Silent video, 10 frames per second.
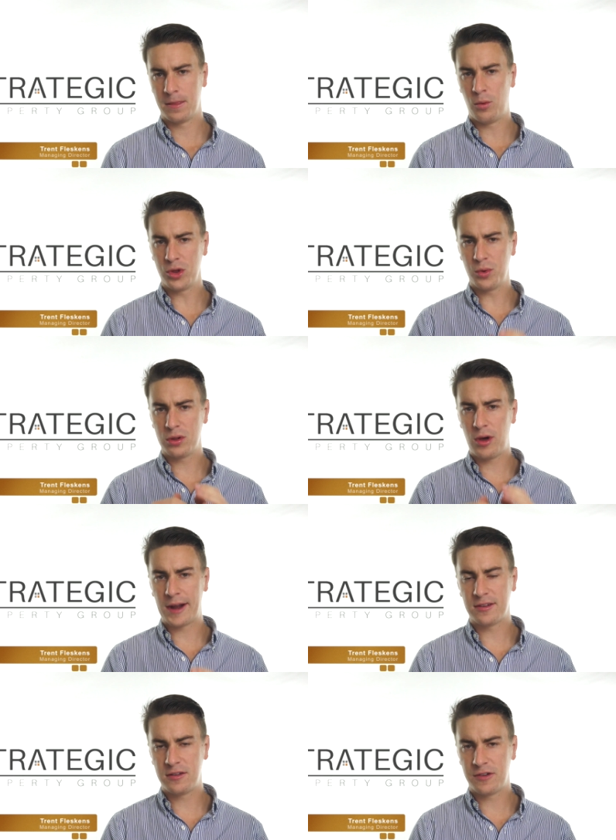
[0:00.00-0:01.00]
What you would
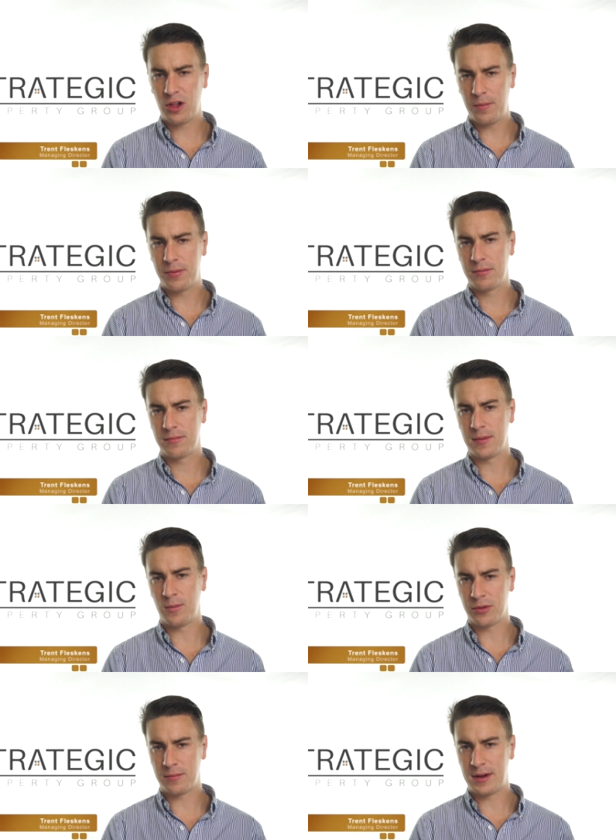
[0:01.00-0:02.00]
like to develop
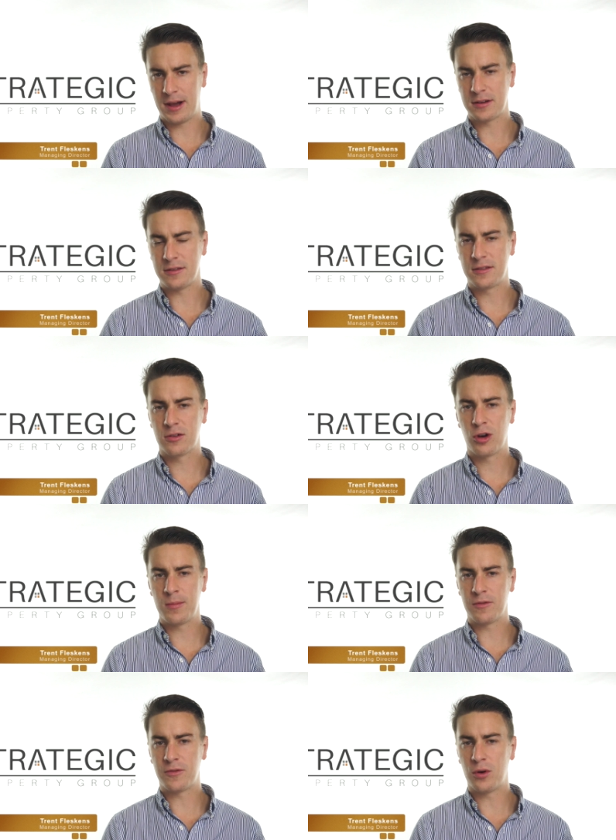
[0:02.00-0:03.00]
and what the market is
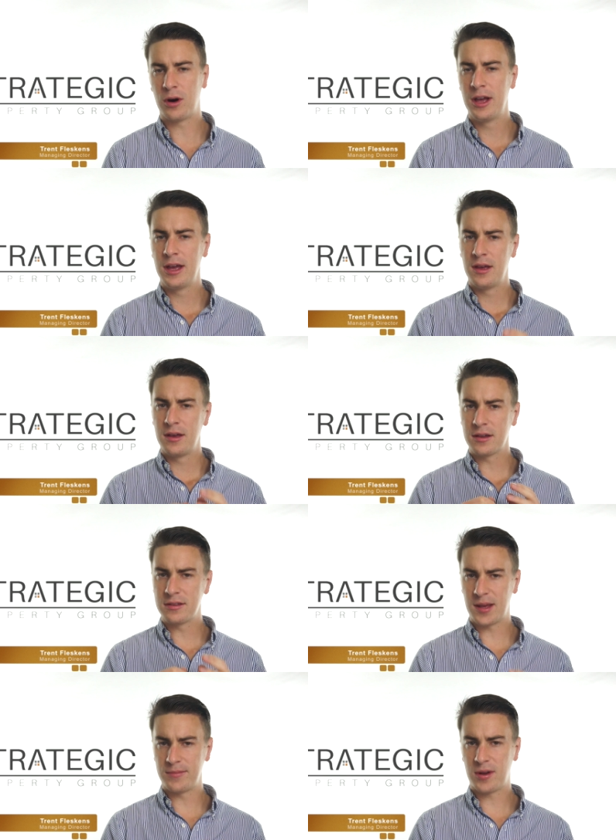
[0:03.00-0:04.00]
screaming for can
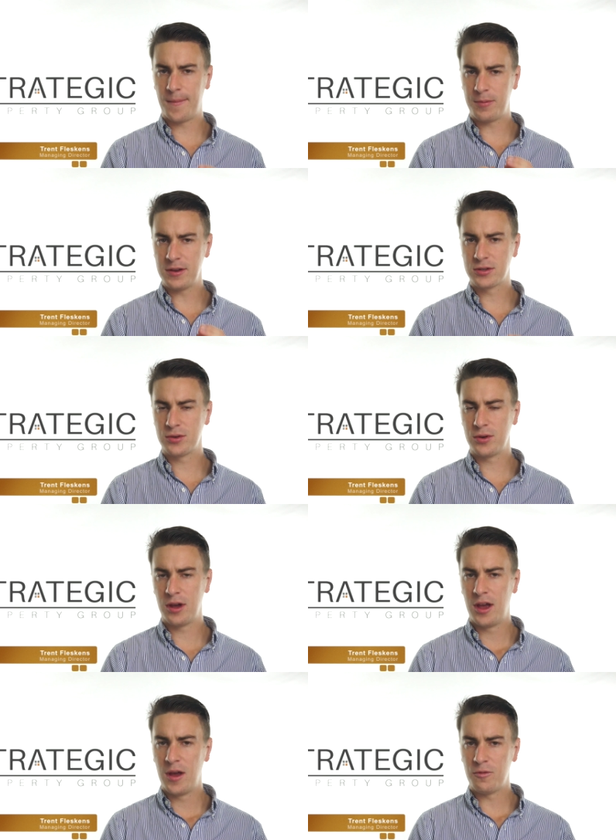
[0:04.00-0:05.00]
sometimes be two
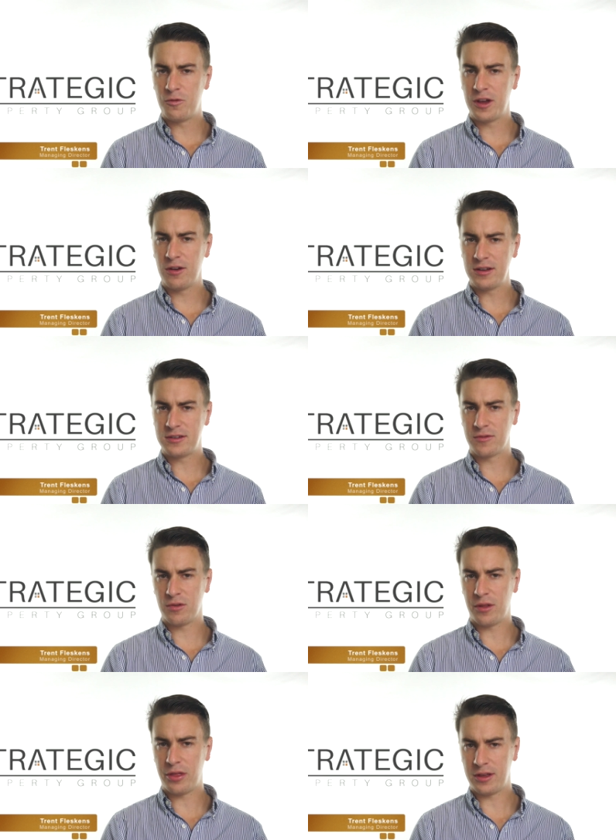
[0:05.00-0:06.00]
very
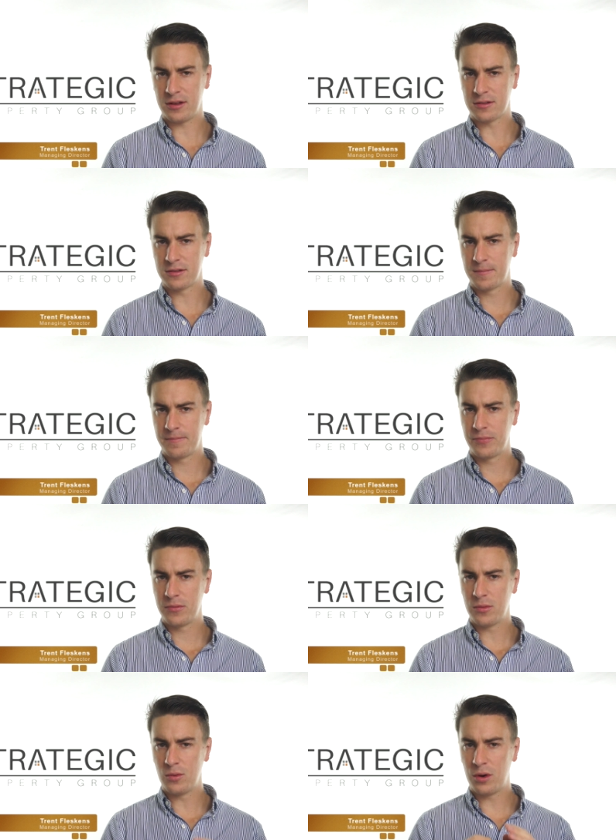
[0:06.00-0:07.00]
different things.
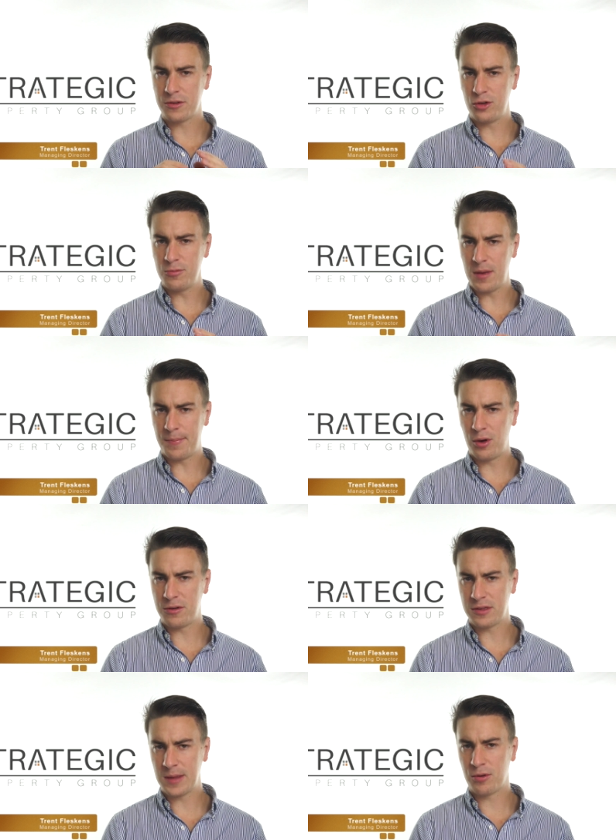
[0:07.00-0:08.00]
Whilst you may
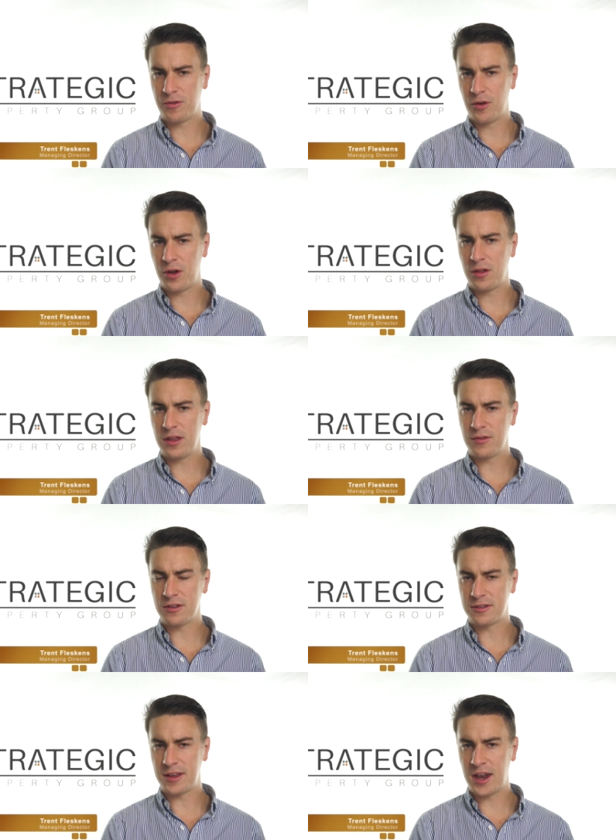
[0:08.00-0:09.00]
personally prefer to live in a
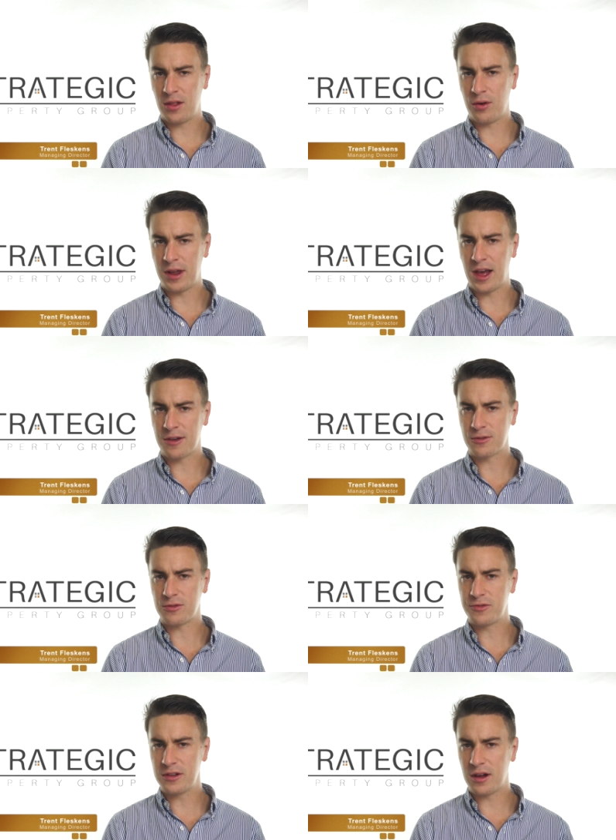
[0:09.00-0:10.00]
standalone house
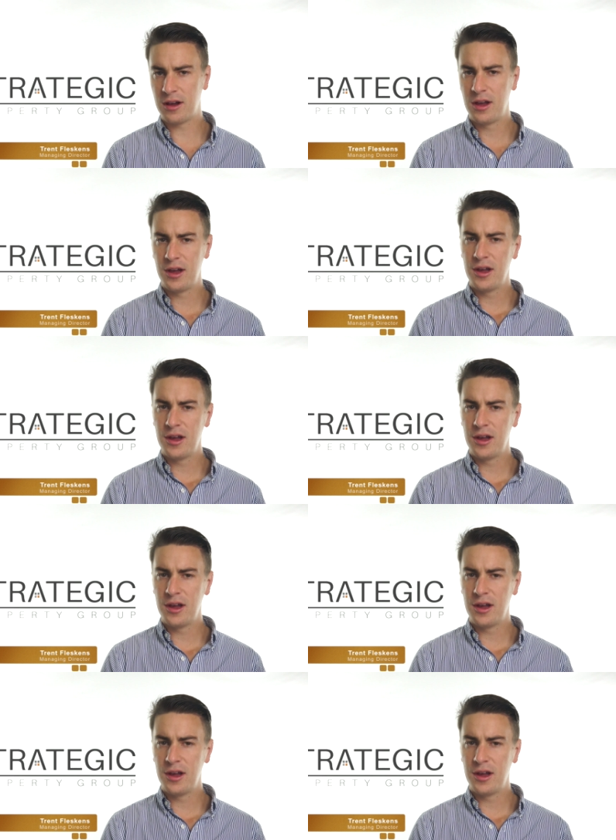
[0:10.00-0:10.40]
or villa,